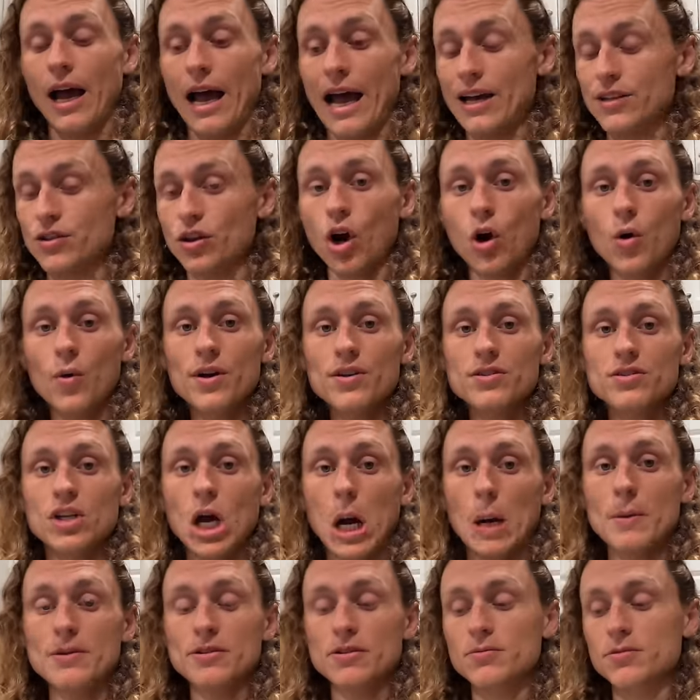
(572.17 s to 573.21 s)
As always,
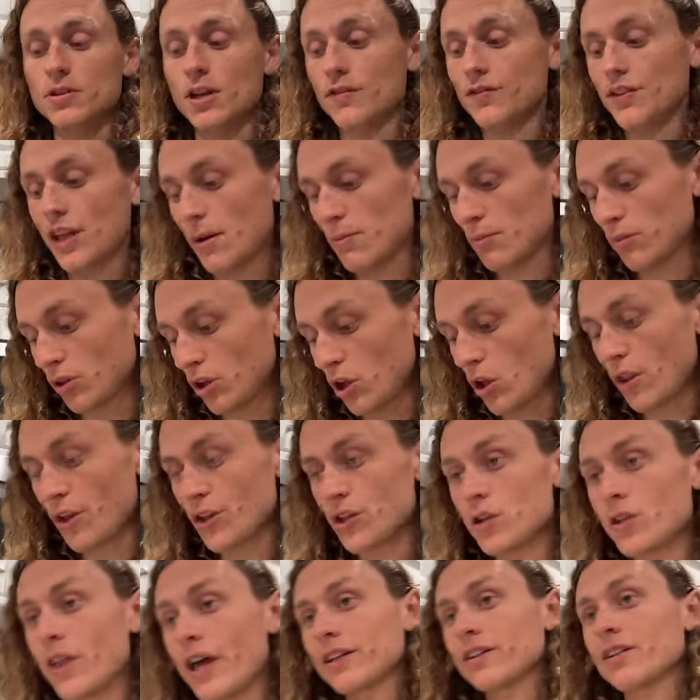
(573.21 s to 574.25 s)
comment some stuff down below that
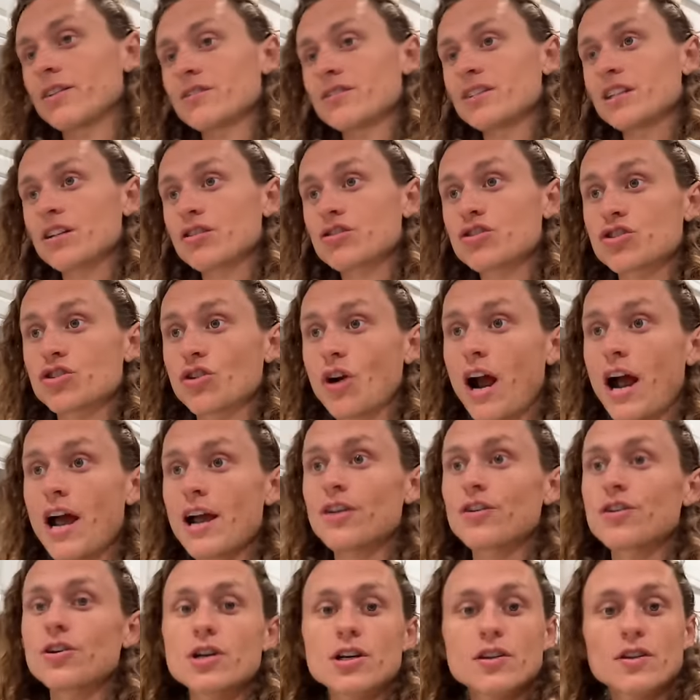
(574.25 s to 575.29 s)
you'd like to see us try
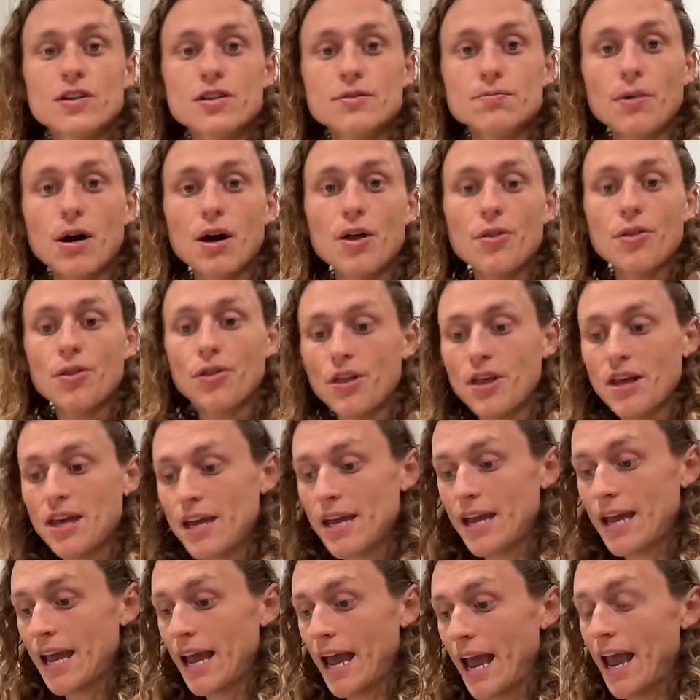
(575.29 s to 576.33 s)
during this month,
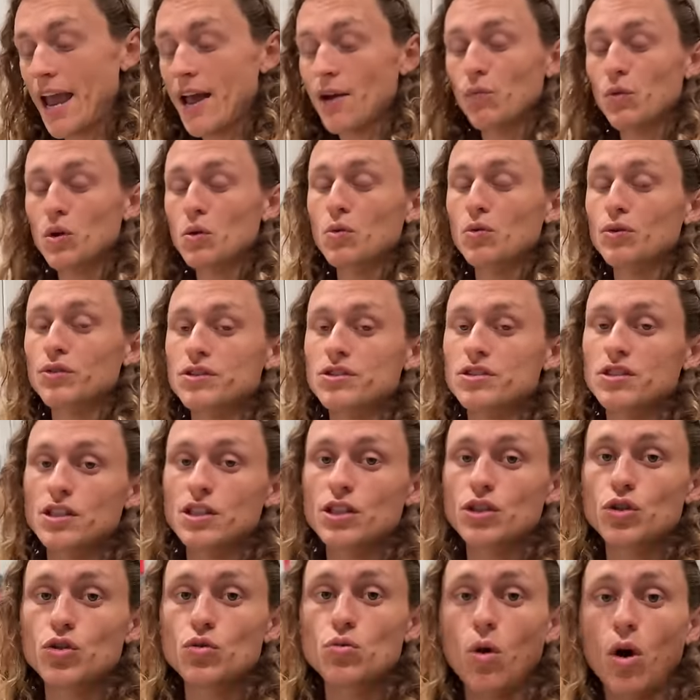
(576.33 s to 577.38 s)
and we will see
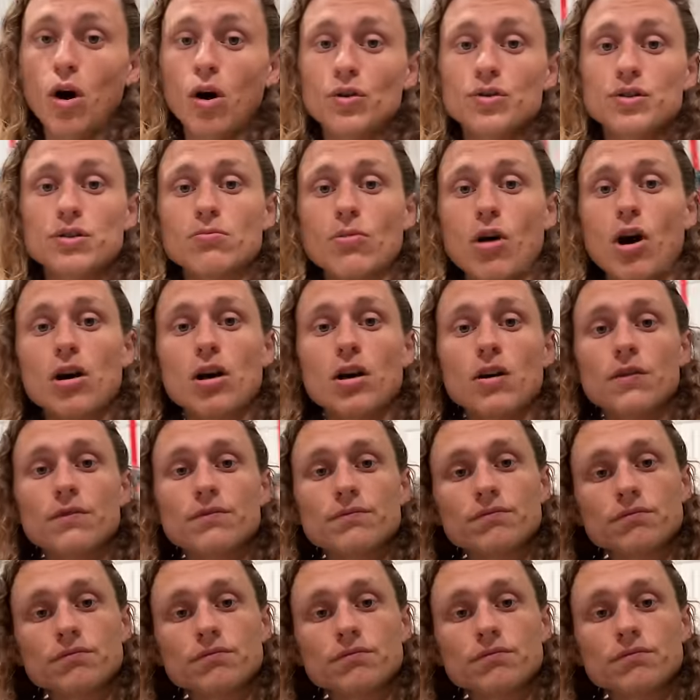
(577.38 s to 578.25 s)
you all tomorrow.